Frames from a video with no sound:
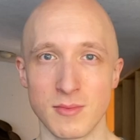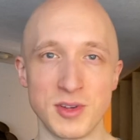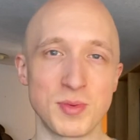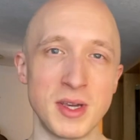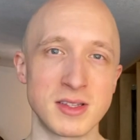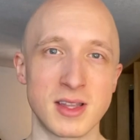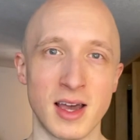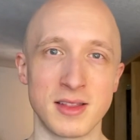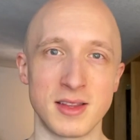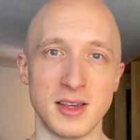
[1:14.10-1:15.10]
which means
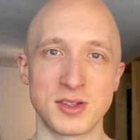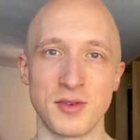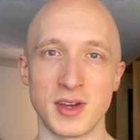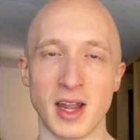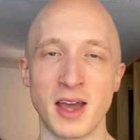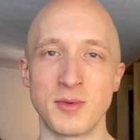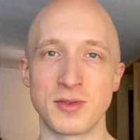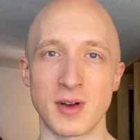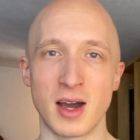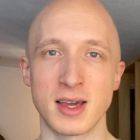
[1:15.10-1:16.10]
that the Soviet N 1
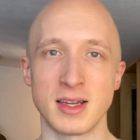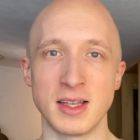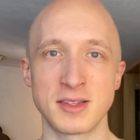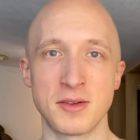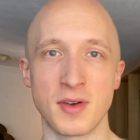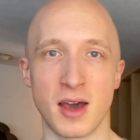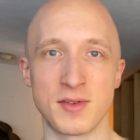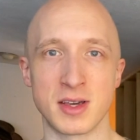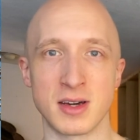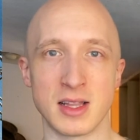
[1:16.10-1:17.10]
rocket, instead of
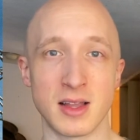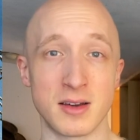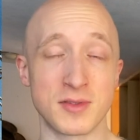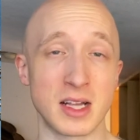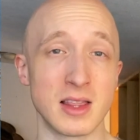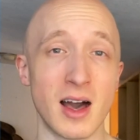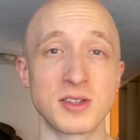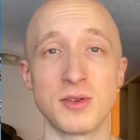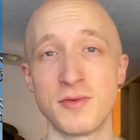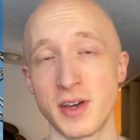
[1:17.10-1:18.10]
having a lot of
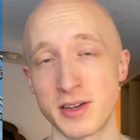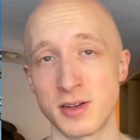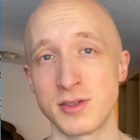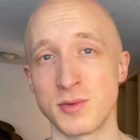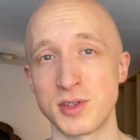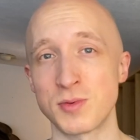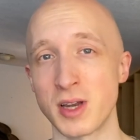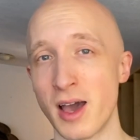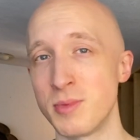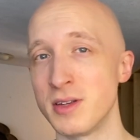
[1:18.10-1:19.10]
colossal failures, which is what
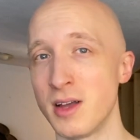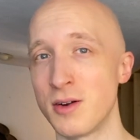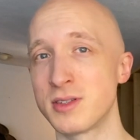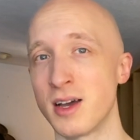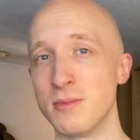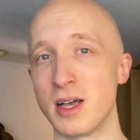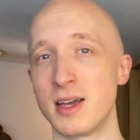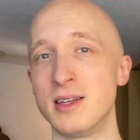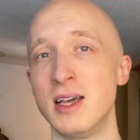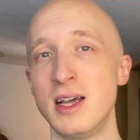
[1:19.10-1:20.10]
happened in our
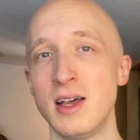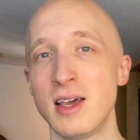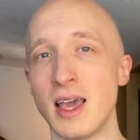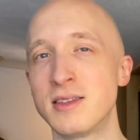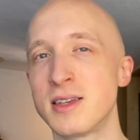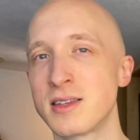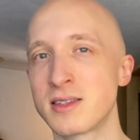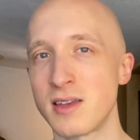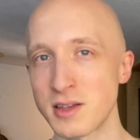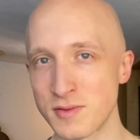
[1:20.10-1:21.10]
timeline, it
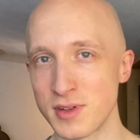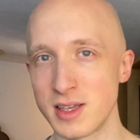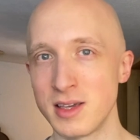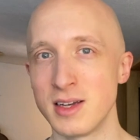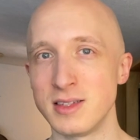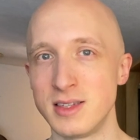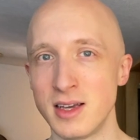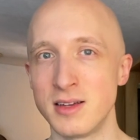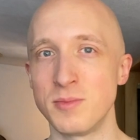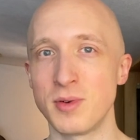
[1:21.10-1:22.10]
successfully
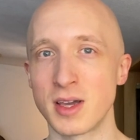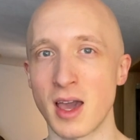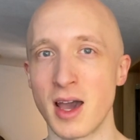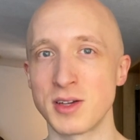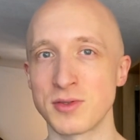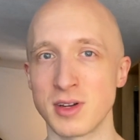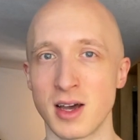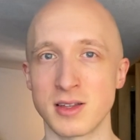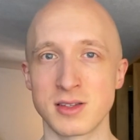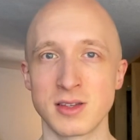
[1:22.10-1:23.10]
did bring
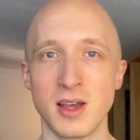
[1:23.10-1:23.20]
astronauts